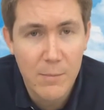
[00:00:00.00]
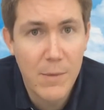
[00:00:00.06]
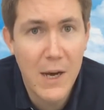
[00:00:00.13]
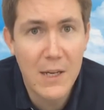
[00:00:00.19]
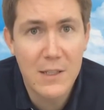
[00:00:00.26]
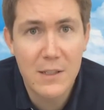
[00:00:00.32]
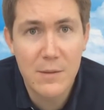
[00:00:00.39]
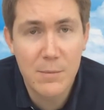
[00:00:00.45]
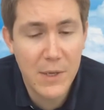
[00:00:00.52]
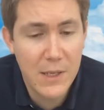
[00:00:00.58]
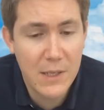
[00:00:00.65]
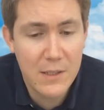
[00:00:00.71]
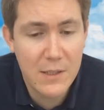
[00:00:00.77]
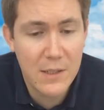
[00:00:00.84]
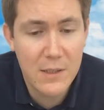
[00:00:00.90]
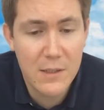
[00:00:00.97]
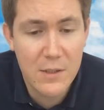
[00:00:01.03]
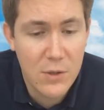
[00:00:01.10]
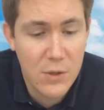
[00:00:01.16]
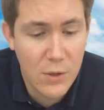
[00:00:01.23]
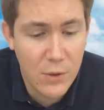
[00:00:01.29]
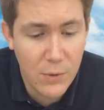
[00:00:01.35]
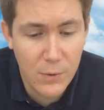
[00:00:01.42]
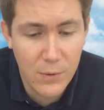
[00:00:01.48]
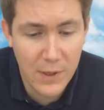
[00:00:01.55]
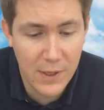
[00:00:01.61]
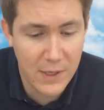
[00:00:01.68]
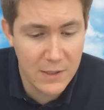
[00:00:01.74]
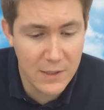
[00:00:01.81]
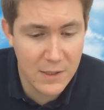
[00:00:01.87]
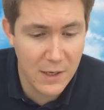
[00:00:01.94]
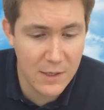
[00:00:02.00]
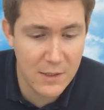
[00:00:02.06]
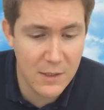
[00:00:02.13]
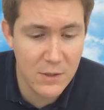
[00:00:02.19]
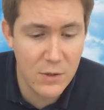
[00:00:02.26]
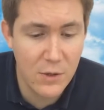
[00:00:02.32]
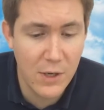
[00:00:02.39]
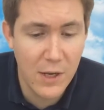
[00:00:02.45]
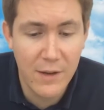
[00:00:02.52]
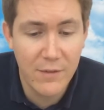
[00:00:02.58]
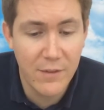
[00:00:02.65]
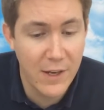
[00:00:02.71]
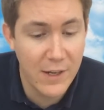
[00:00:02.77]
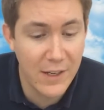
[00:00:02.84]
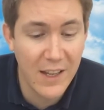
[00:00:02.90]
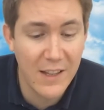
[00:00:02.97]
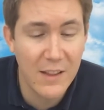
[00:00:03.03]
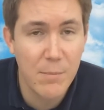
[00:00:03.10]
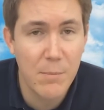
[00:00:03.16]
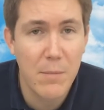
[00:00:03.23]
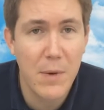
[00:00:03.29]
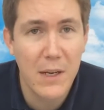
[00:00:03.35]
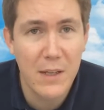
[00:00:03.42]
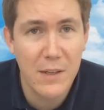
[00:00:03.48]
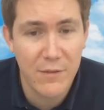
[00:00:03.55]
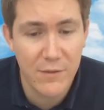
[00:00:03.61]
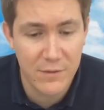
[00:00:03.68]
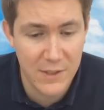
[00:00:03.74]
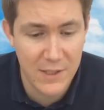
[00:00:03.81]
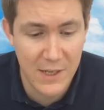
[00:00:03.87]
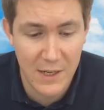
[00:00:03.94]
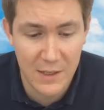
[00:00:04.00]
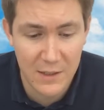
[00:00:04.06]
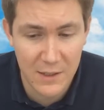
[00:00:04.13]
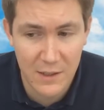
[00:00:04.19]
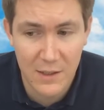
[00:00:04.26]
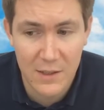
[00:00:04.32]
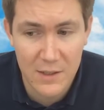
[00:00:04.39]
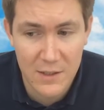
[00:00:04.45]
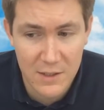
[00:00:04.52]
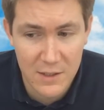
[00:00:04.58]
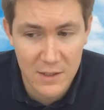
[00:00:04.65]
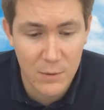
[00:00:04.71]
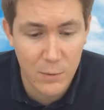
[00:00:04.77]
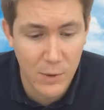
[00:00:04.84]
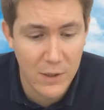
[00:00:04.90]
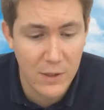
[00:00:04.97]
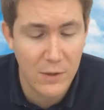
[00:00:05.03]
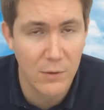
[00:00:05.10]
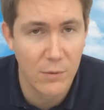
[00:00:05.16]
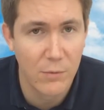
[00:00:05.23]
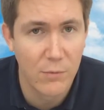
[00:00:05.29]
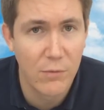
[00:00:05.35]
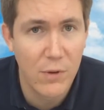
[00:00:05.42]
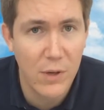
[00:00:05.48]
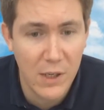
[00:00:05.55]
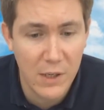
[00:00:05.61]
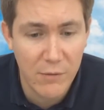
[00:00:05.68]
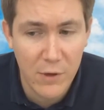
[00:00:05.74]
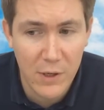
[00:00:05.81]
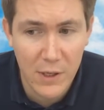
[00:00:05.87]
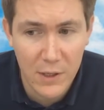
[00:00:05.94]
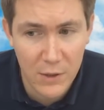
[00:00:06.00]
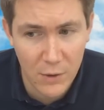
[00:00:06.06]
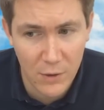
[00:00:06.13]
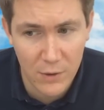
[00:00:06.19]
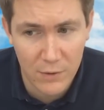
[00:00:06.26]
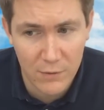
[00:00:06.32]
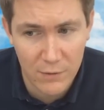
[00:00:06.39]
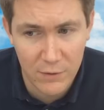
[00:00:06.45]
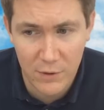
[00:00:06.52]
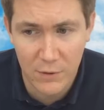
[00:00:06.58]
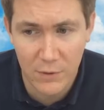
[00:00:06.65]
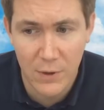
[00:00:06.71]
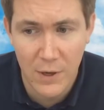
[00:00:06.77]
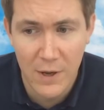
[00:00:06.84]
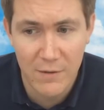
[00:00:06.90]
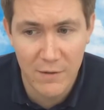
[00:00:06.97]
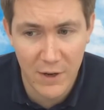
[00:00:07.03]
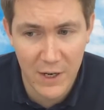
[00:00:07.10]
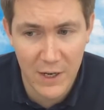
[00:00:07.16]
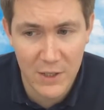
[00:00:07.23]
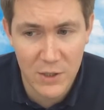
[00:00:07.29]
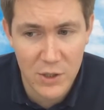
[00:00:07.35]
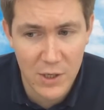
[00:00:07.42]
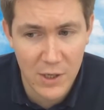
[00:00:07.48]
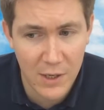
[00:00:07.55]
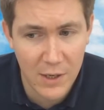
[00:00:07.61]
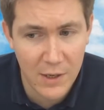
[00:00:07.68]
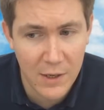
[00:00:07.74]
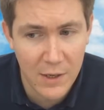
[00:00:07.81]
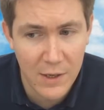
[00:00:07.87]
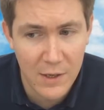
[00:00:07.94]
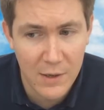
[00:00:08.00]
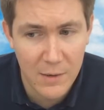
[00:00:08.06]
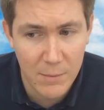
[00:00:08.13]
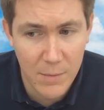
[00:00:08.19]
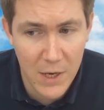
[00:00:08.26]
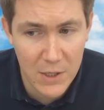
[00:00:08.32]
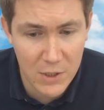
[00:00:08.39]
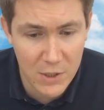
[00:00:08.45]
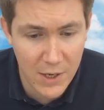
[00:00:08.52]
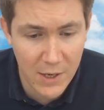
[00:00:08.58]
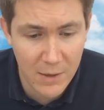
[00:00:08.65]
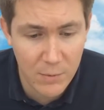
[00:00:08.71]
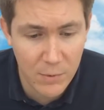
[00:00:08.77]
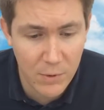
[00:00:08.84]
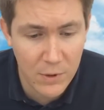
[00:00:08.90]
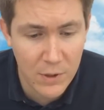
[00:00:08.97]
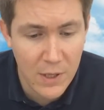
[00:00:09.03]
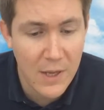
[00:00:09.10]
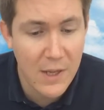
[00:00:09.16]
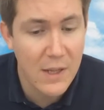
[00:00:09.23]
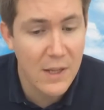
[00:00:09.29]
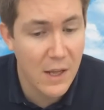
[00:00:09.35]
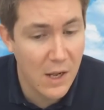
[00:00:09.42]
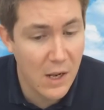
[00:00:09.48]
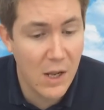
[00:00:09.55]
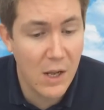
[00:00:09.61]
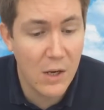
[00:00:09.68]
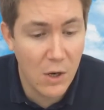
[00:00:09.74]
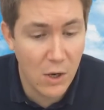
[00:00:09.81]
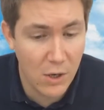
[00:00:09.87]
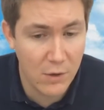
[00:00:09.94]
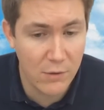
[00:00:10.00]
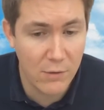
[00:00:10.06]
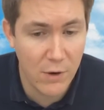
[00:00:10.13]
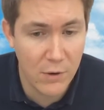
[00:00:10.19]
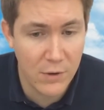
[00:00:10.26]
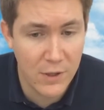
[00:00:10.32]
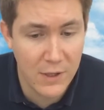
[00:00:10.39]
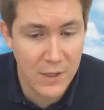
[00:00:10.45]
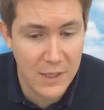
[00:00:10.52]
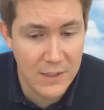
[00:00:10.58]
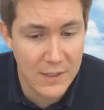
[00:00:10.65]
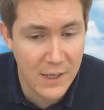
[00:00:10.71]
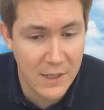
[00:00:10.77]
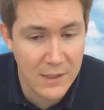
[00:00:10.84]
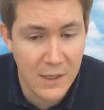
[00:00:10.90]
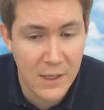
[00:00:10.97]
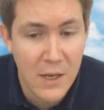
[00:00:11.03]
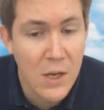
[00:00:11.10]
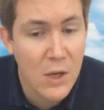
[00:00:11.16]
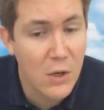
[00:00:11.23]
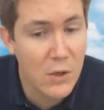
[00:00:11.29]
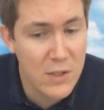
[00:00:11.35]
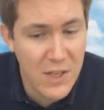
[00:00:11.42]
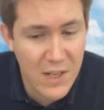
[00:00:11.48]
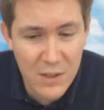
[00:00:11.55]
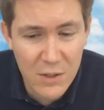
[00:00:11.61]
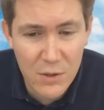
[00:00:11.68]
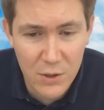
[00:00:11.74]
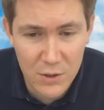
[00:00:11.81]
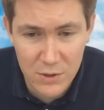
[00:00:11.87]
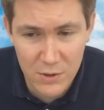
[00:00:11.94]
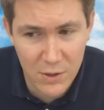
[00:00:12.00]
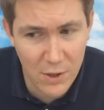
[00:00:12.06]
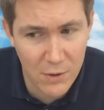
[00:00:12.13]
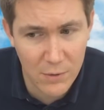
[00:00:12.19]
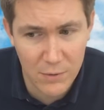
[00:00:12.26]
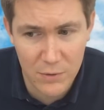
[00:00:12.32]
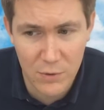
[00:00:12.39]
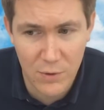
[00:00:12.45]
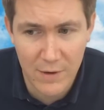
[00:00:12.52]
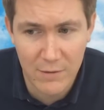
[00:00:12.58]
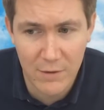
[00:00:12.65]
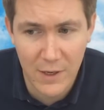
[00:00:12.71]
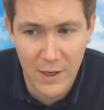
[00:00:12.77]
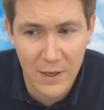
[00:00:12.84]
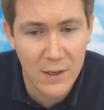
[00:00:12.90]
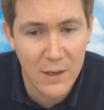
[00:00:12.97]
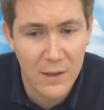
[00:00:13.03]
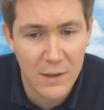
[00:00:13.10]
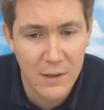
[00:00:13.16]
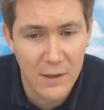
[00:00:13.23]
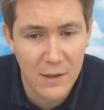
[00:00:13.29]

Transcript: masterpieces, new insights into your life, and again, the money sector is still with you. Really, really good for you financially, March and April. A lot of growth in that sector. Continue not to go traveling.